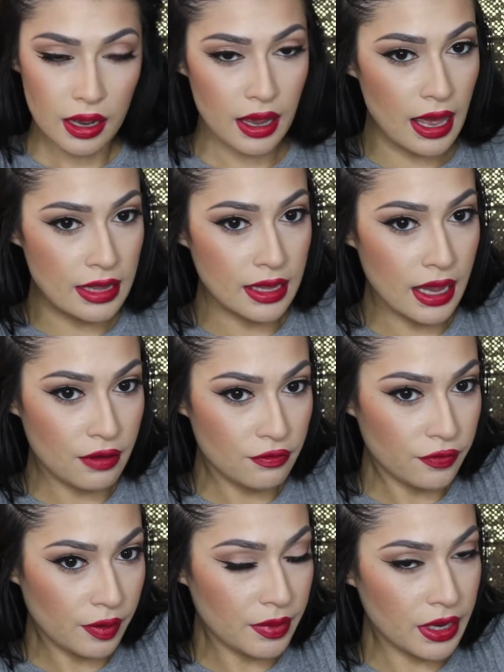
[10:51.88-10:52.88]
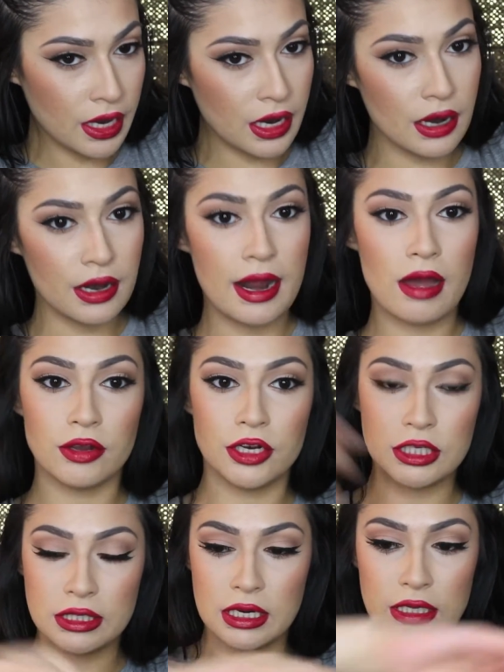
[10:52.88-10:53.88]
And then from here, now
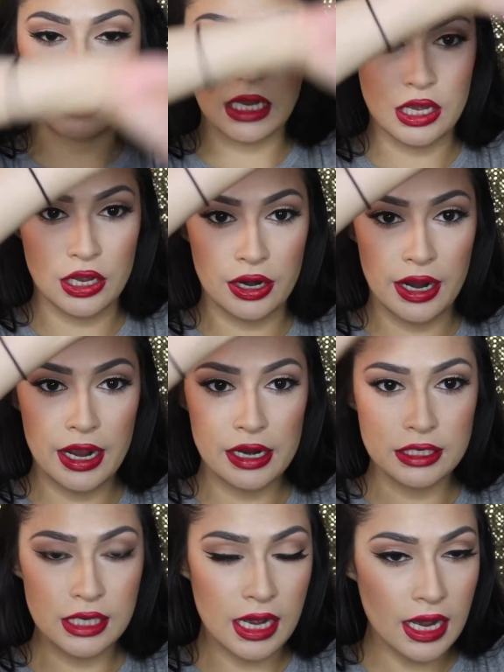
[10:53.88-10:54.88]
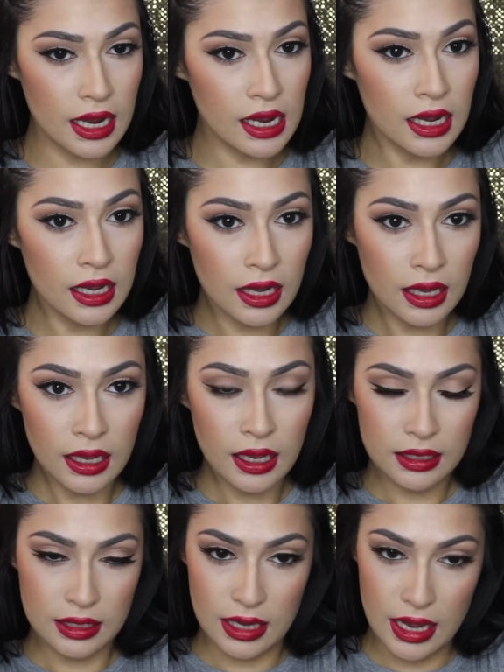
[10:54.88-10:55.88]
you're just gonna take your hair tie
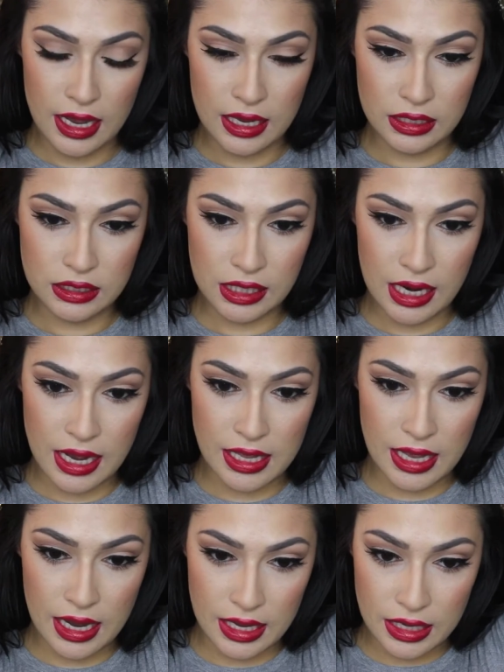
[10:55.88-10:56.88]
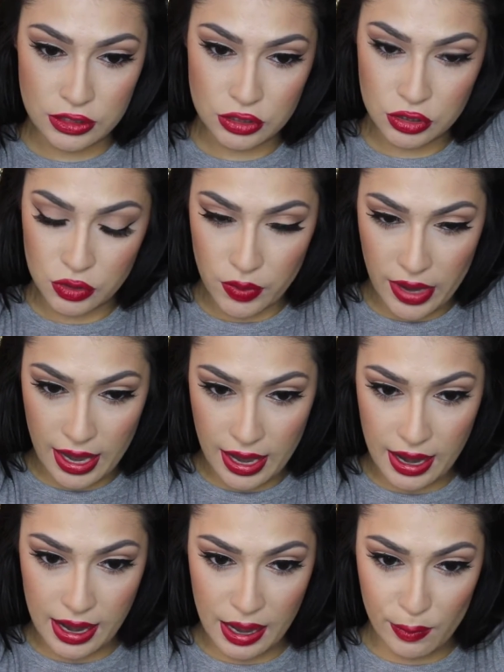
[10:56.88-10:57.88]
and tie that into a
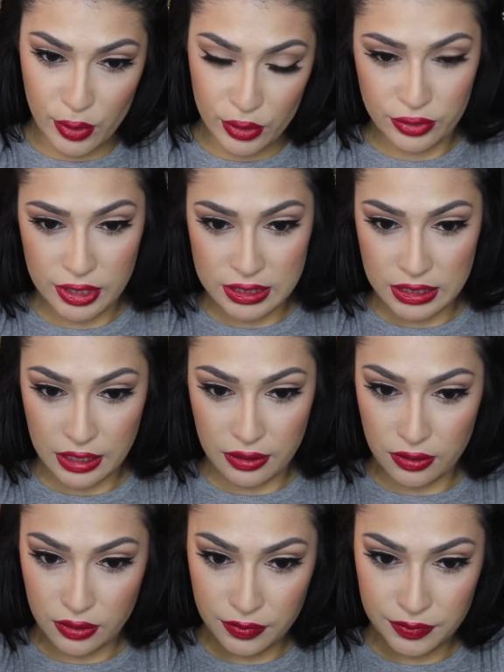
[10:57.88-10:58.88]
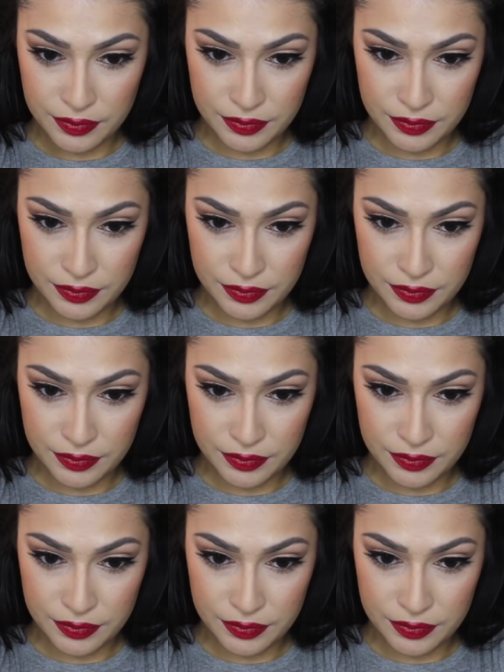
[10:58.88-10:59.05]
high ponytail.